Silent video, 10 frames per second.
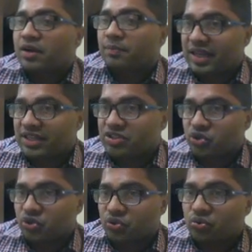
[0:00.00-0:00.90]
place to
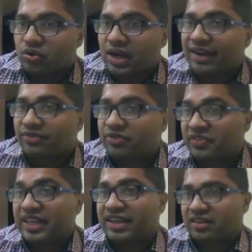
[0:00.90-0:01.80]
you at
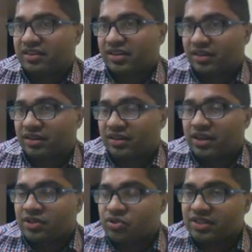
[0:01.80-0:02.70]
1,500.
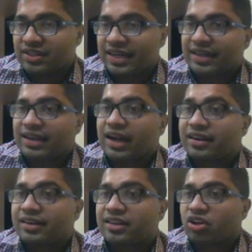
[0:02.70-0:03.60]
So he's getting
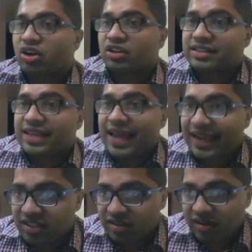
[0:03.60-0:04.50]
$100
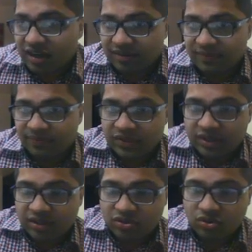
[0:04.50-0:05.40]
extra.
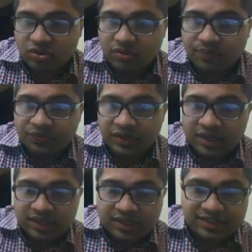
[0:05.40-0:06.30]
So
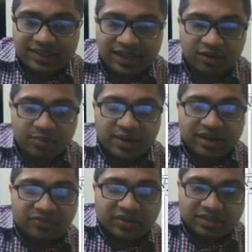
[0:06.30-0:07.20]
seller
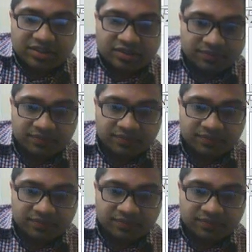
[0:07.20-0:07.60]
benefits.